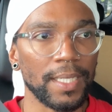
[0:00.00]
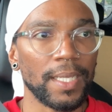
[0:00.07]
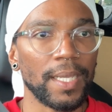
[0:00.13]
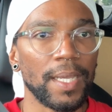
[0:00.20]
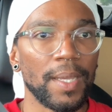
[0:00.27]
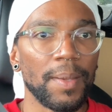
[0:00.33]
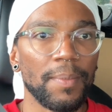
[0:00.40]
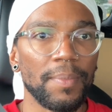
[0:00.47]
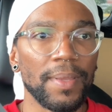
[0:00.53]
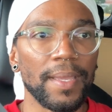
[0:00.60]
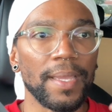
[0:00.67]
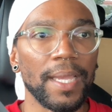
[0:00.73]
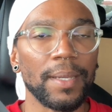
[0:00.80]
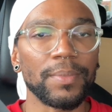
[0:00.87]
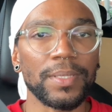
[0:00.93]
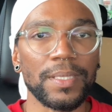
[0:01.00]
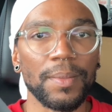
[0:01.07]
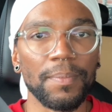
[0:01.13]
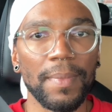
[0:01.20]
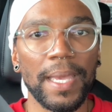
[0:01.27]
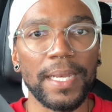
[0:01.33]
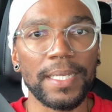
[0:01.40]
being able to
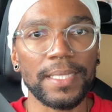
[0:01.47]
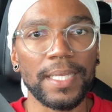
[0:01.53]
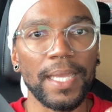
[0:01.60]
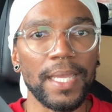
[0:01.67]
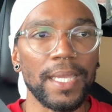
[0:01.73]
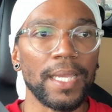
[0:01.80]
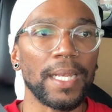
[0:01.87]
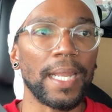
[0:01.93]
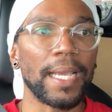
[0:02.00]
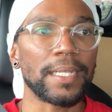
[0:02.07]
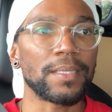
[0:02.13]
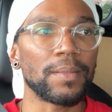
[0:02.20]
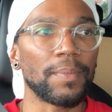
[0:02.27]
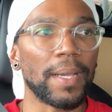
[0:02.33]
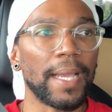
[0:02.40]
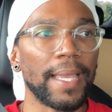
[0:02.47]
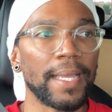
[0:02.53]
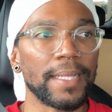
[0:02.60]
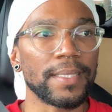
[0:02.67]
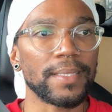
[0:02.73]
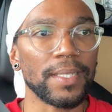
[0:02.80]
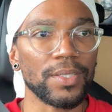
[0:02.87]
meditate, connect to my
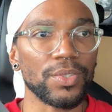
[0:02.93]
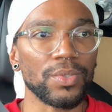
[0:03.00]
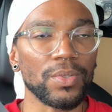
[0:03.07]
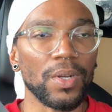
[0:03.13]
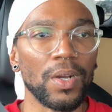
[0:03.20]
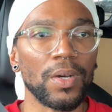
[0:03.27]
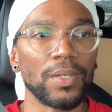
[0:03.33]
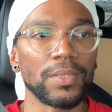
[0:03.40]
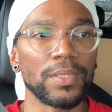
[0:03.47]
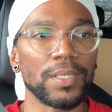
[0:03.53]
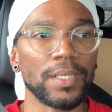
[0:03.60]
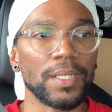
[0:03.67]
ancestral altar,